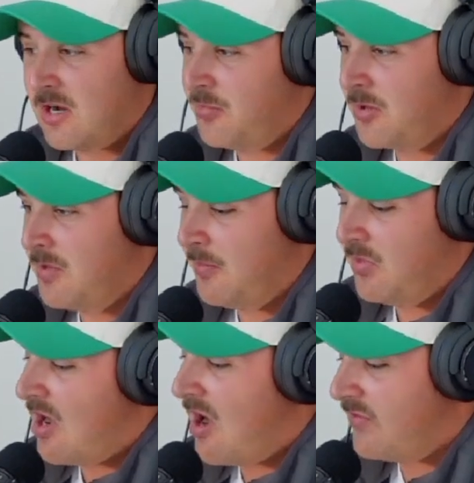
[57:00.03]
pick me up at the
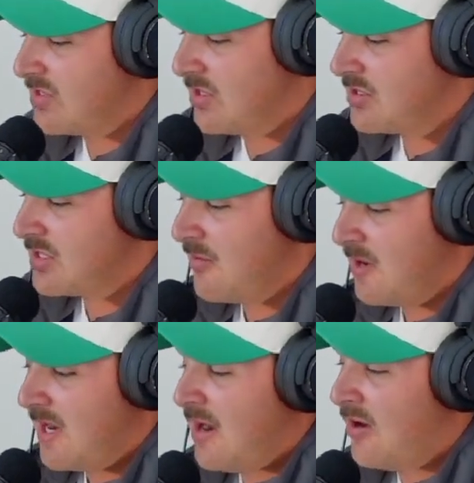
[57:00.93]
office. I just gave my
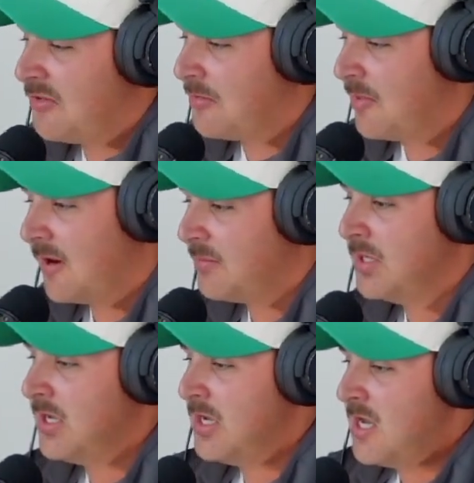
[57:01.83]
dad an ultimatum.
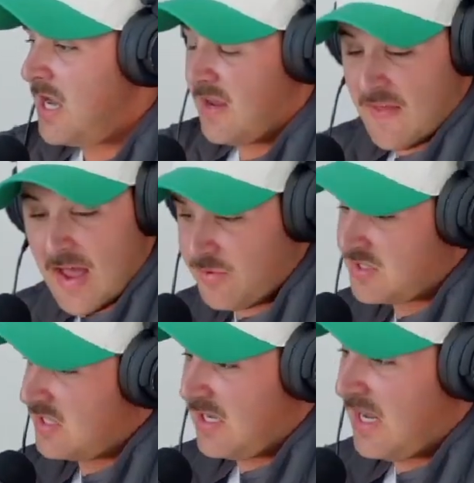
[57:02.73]
And that
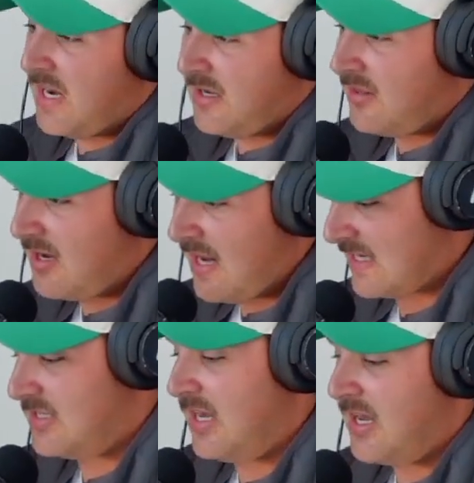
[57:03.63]
was the day. The
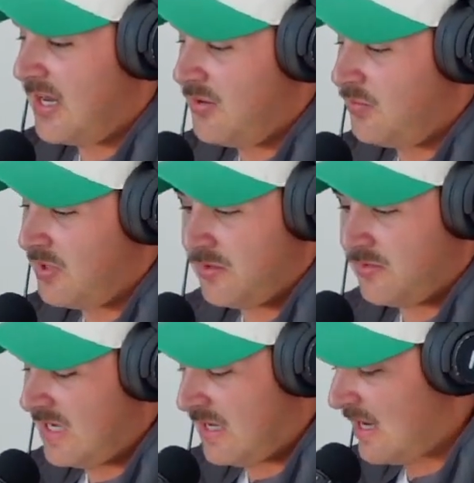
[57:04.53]
next day,
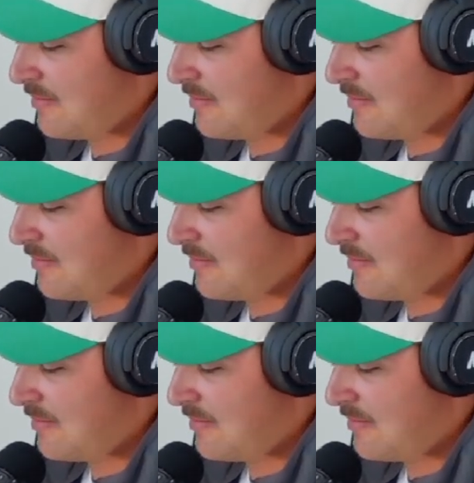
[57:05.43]
he came